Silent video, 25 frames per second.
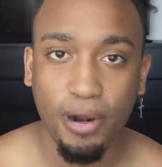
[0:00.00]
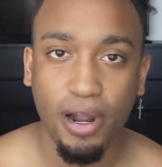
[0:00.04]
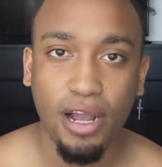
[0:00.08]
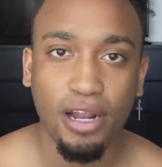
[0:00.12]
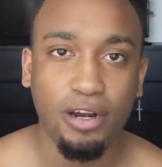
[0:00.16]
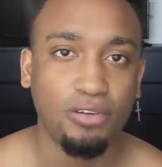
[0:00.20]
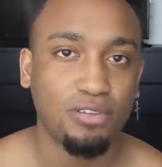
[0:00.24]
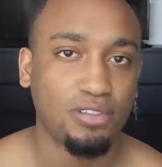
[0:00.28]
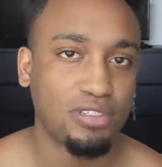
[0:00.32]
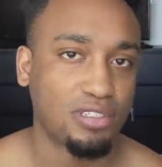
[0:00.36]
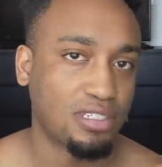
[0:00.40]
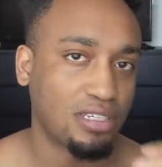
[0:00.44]
I
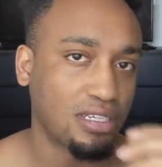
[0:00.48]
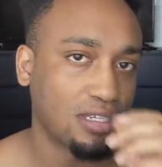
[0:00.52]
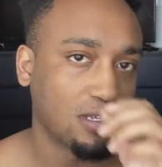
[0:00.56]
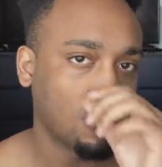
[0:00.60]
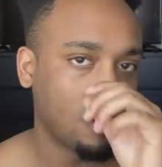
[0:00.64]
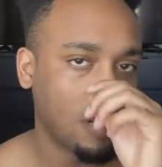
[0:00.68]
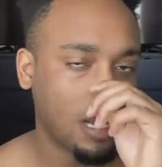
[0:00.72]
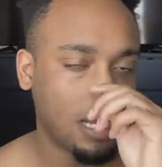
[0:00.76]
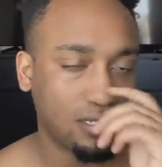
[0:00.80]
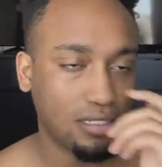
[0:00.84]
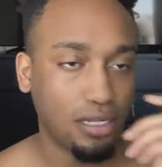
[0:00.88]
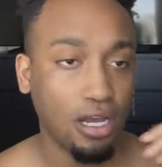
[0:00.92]
don't see
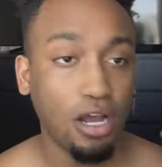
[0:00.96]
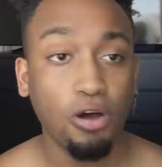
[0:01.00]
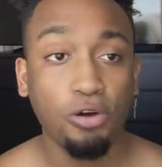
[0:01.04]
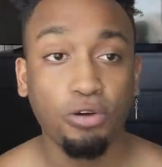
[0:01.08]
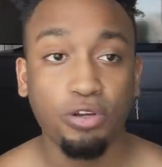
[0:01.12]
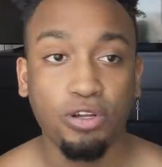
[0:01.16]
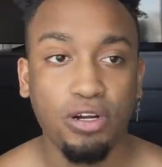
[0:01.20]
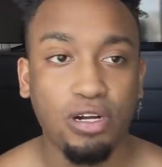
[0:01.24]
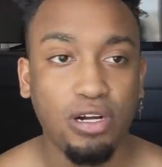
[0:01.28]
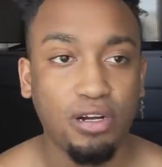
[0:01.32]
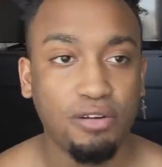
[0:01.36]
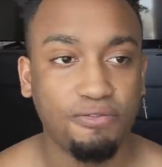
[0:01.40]
you as, oh,
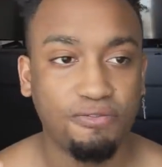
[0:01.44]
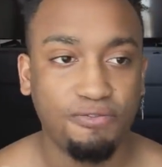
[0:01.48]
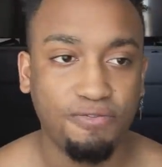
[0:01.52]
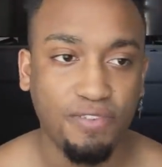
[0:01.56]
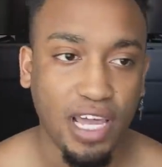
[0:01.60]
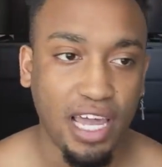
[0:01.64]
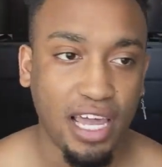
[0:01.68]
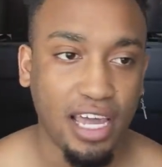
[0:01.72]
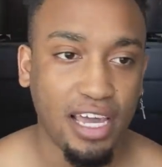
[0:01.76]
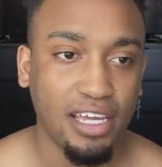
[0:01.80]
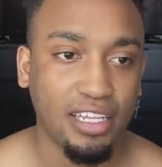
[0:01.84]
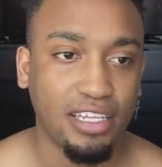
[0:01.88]
you're a
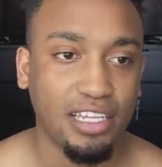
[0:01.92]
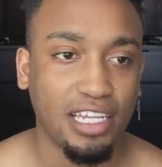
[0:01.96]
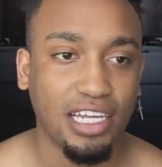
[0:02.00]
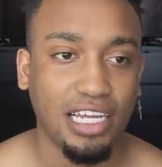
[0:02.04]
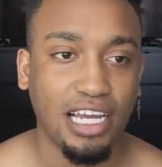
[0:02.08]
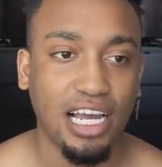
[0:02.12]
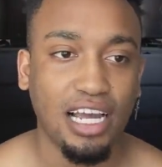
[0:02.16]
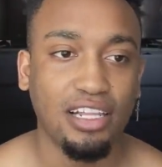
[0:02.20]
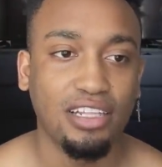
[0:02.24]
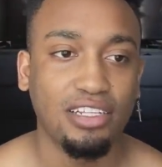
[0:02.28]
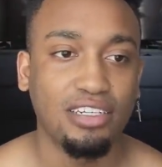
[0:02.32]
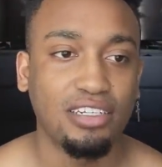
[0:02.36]
fan. Like,
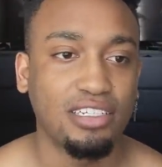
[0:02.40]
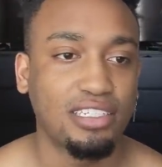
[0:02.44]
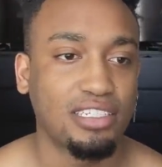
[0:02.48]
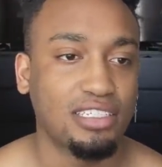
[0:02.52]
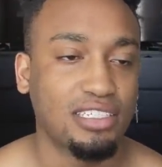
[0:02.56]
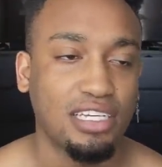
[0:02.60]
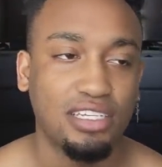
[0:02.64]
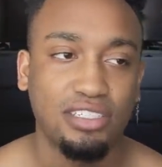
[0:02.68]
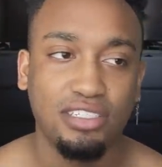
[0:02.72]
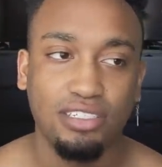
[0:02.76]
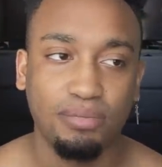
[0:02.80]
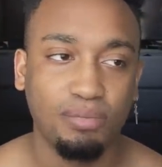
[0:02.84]
I literally
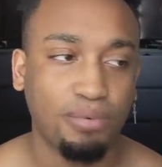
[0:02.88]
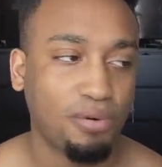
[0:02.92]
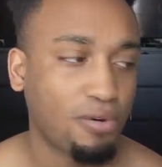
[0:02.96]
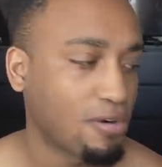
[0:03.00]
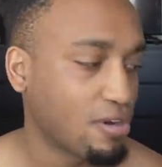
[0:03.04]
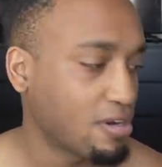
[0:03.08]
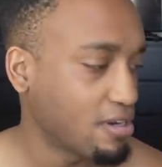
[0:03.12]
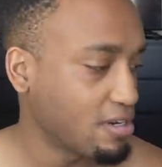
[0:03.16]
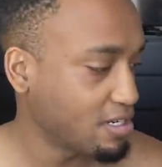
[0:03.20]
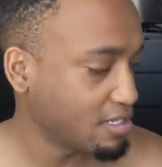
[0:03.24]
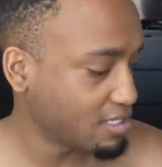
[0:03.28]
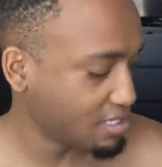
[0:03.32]
say
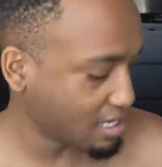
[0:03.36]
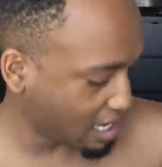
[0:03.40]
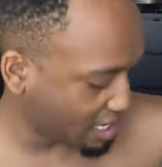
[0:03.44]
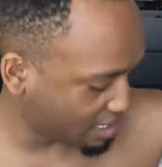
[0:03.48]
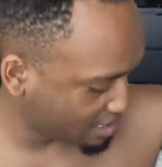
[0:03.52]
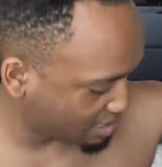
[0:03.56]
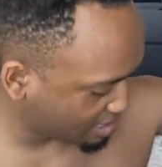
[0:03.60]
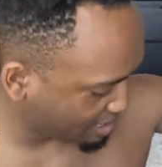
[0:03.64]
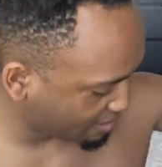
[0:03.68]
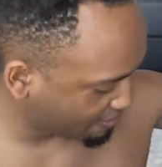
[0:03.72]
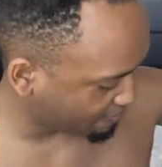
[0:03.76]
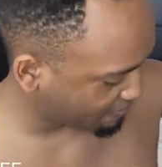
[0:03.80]
supporters,
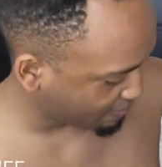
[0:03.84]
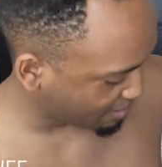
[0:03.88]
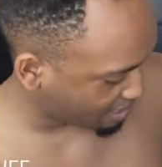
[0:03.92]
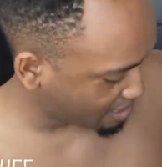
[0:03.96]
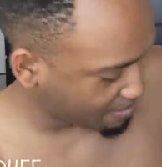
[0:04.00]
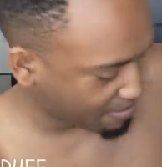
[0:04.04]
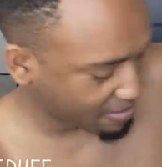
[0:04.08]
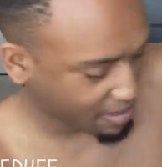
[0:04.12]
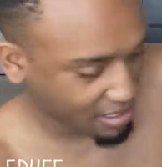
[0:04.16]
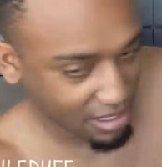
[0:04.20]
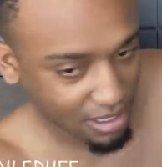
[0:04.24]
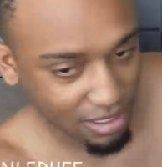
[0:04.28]
I say
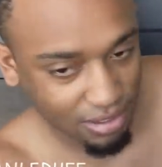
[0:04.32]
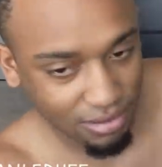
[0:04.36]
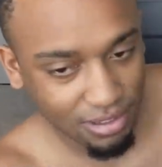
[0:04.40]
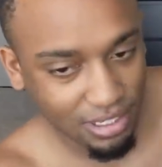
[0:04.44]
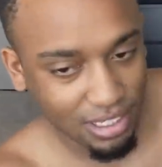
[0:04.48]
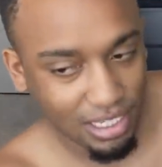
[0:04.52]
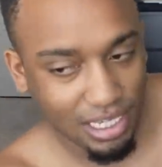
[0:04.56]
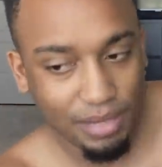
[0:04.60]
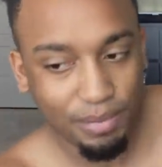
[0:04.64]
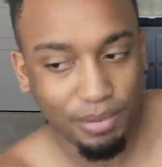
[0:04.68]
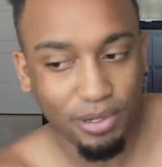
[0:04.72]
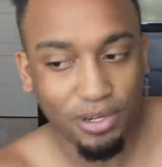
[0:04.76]
family. You
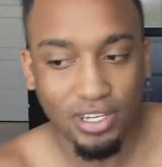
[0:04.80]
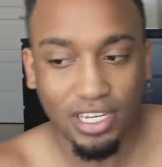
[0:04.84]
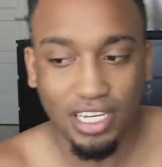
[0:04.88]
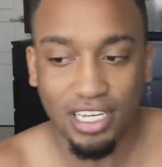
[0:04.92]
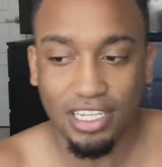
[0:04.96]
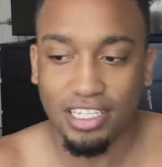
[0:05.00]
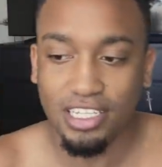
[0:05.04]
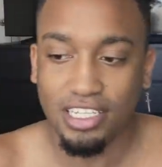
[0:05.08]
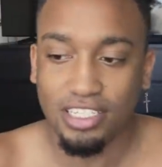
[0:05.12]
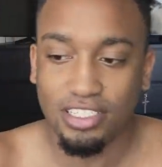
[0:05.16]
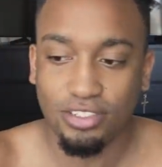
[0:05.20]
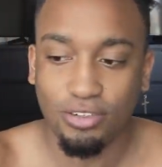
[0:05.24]
can keep on
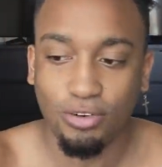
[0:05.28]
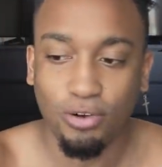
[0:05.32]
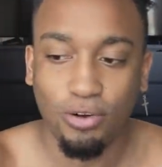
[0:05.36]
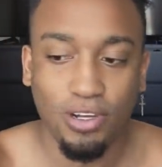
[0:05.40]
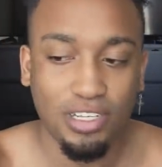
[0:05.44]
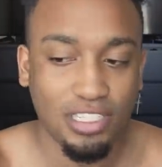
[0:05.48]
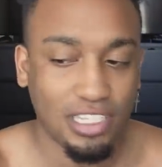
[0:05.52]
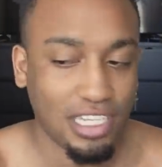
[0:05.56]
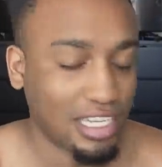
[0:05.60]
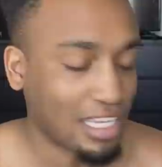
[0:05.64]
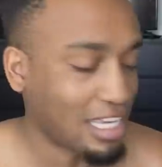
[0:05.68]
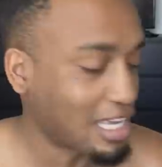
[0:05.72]
getting these
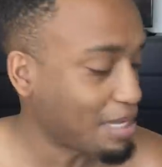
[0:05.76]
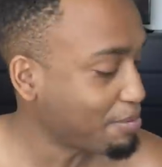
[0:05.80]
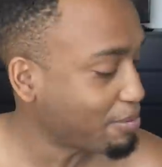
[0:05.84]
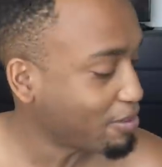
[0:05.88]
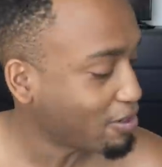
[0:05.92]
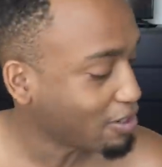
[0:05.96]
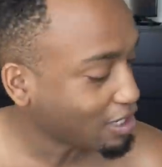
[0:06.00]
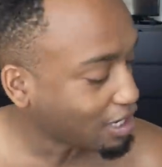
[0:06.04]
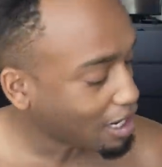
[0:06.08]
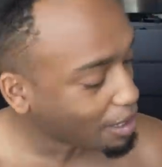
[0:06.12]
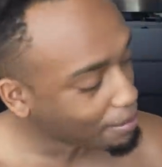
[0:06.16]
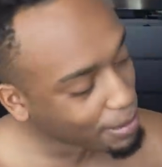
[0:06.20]
toys and keep
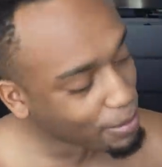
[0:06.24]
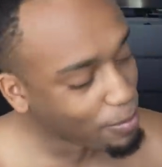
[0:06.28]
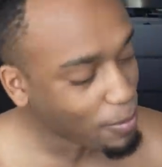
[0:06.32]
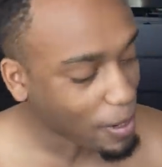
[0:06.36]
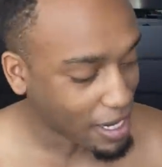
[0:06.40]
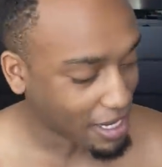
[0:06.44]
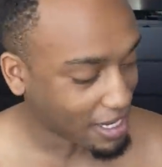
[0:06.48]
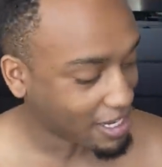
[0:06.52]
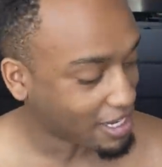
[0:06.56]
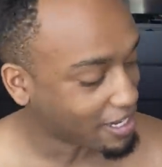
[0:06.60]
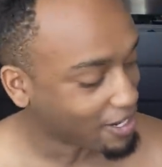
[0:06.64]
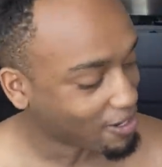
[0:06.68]
on coming
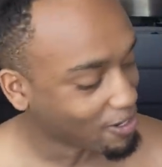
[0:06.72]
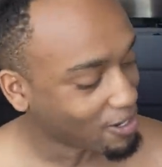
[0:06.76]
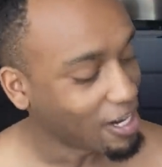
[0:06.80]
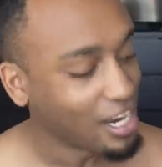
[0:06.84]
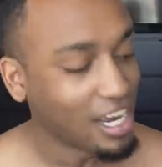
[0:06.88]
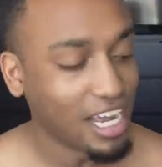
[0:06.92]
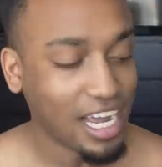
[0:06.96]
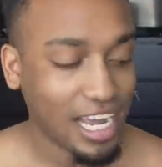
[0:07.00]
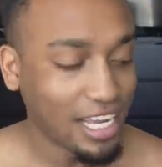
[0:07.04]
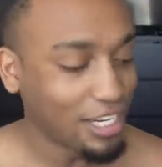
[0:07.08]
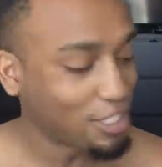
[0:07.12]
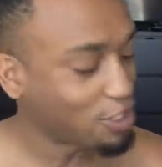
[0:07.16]
right here
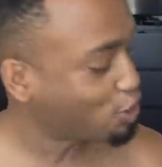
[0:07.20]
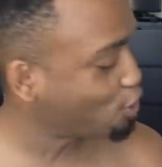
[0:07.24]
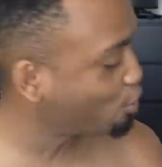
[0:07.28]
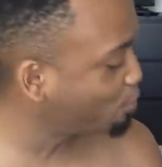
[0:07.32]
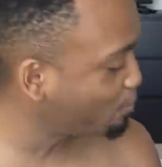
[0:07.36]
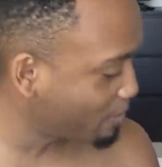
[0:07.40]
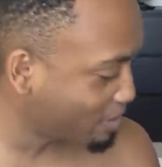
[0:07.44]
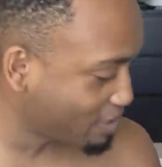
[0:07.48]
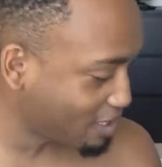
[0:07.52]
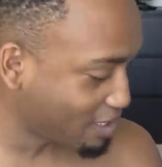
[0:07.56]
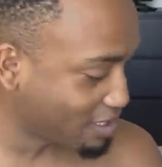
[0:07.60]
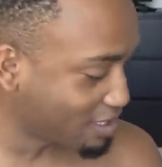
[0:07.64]
and
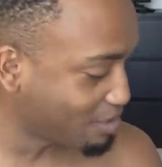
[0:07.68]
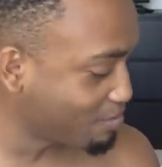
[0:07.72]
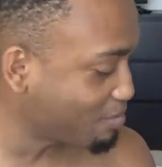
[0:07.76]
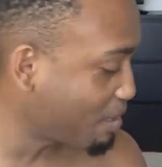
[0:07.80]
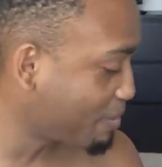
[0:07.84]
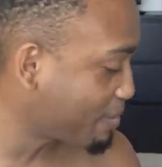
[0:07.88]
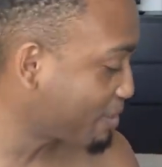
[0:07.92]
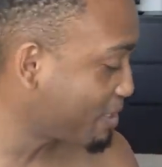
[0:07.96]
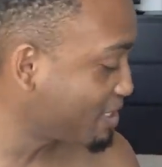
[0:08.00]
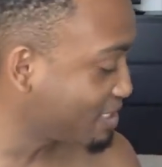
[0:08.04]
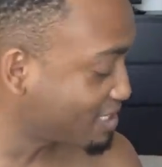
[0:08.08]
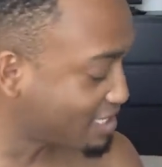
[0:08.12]
chewing on them, but
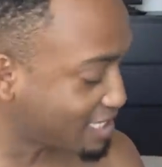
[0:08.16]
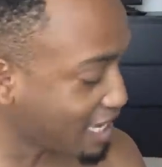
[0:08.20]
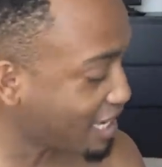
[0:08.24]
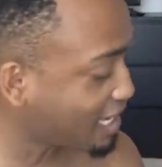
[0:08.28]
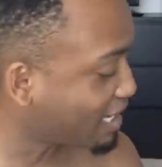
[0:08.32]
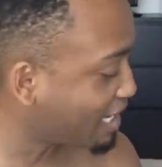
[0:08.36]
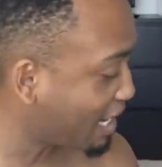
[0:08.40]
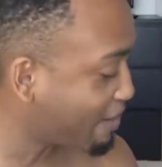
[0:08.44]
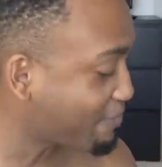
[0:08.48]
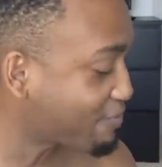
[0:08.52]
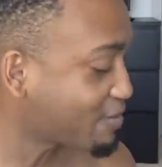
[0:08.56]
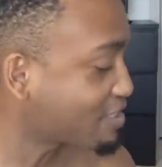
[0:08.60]
I'm gonna
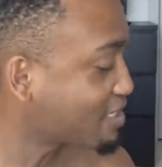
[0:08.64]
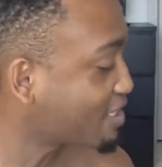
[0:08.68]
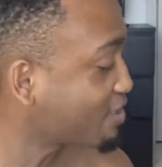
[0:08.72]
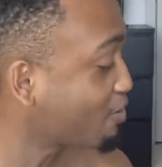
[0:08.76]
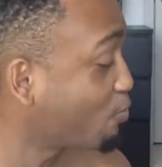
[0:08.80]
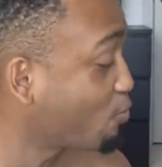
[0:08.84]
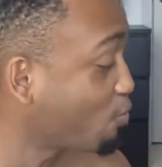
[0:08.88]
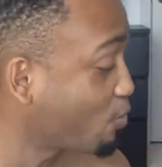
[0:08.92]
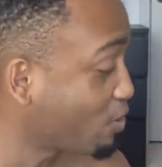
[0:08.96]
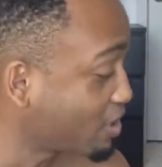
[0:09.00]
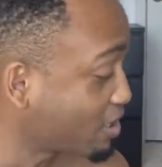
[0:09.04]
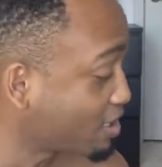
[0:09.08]
take every
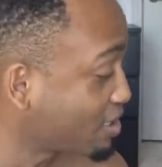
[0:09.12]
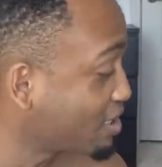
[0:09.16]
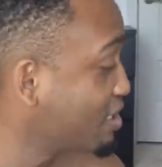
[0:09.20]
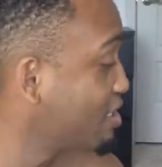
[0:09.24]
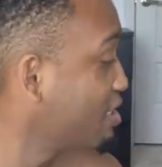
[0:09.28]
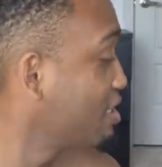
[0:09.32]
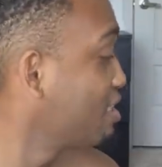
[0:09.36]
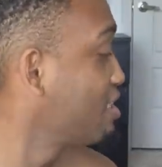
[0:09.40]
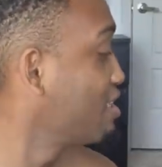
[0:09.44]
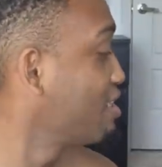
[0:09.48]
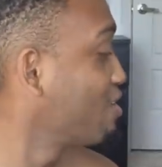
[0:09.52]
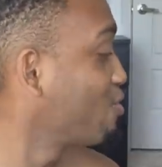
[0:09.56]
single one.
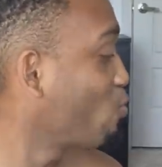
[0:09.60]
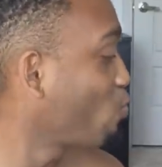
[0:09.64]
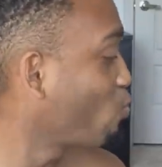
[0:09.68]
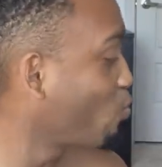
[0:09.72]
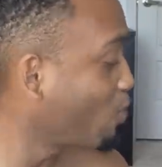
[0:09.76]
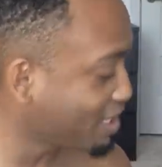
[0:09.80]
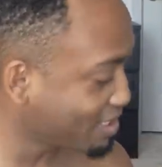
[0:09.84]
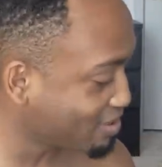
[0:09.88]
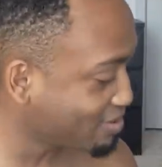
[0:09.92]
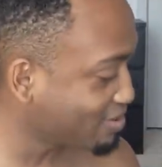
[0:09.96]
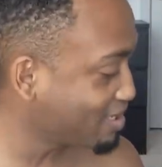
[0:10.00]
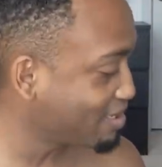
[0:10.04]

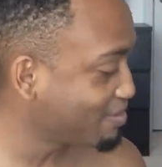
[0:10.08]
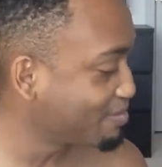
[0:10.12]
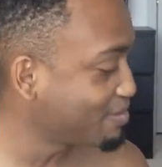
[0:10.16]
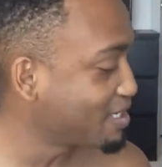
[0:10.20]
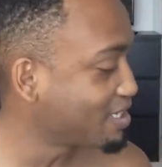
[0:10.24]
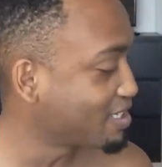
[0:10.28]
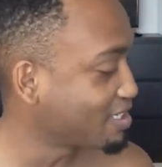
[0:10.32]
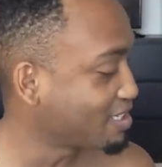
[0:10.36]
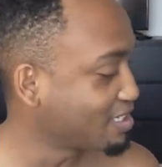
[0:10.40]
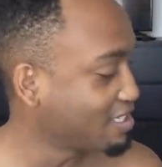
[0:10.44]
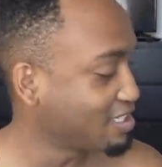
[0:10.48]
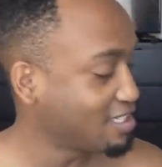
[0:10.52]
Wait till I'm
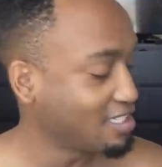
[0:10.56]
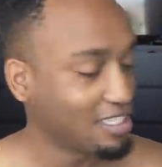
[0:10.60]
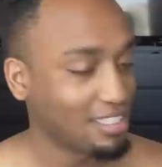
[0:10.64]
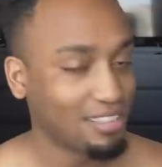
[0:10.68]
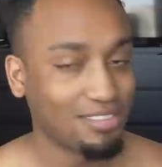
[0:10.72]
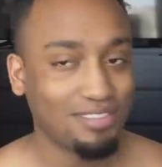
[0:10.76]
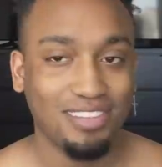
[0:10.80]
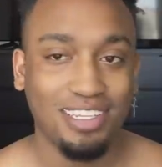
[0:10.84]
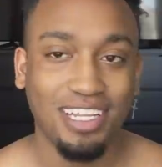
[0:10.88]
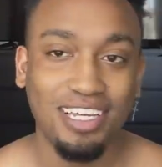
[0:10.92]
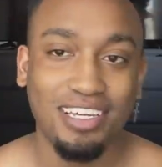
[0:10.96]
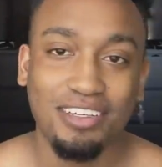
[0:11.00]
done.
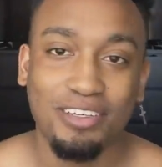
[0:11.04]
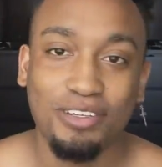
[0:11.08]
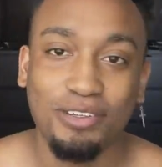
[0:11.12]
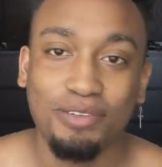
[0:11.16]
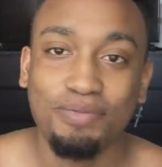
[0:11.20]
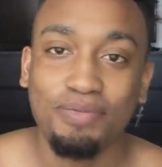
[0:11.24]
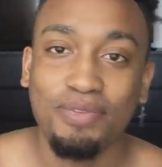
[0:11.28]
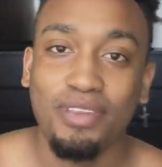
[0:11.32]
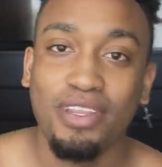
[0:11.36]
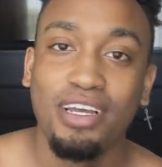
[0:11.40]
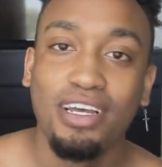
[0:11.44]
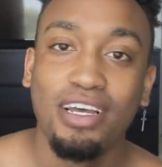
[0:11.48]
Thank you.